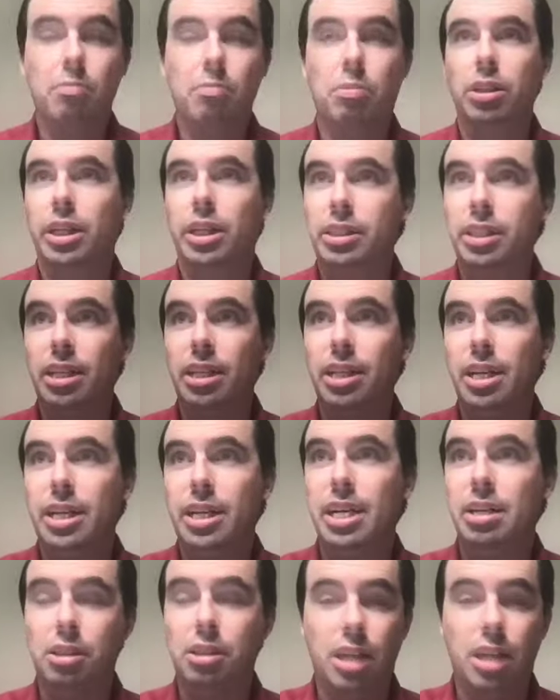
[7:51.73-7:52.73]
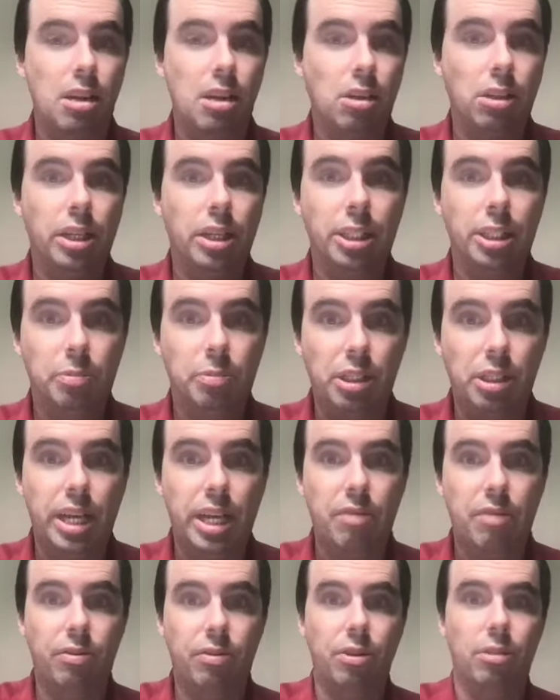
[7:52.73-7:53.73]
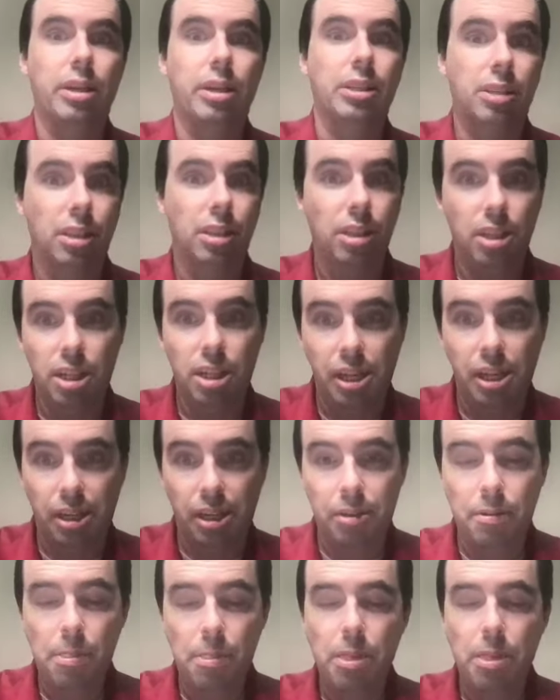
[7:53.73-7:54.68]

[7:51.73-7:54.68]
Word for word: but let's say they announce Congo Gillespie is out for the rest of the year.